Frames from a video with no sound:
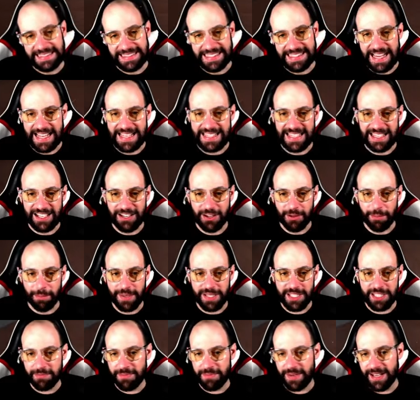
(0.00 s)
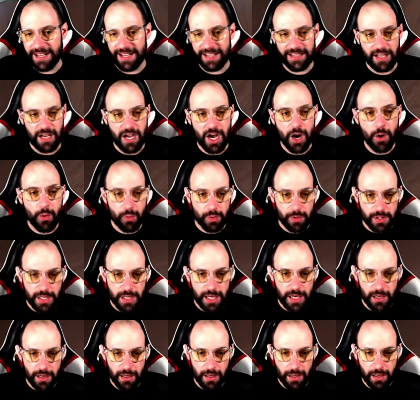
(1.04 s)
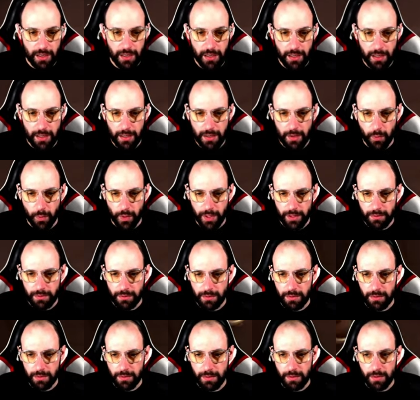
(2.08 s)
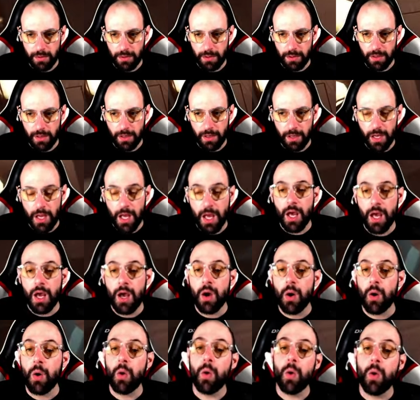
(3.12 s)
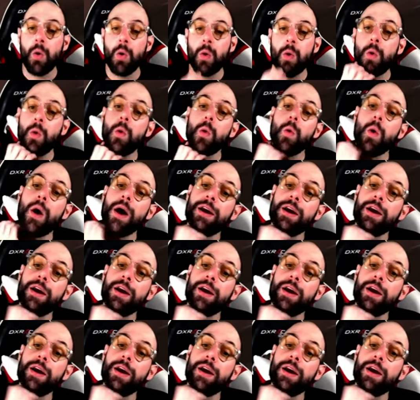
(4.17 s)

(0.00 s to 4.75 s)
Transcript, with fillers: That's a little pity, but... Oh, yeah, wait. Oh,